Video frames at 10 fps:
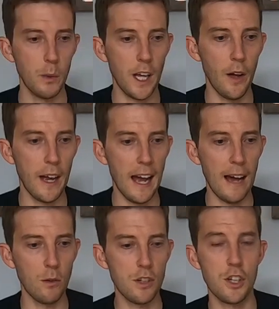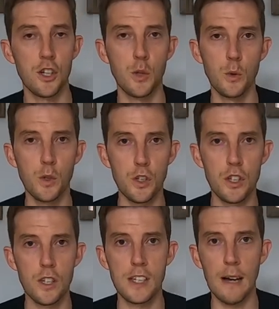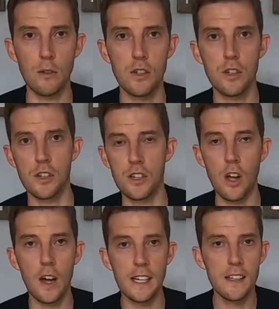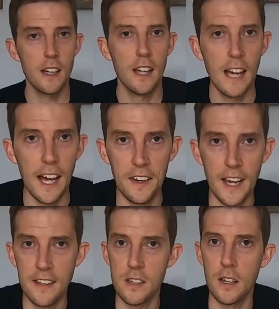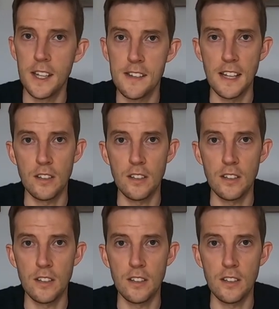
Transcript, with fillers: we're going out to the side. And yeah, so it's an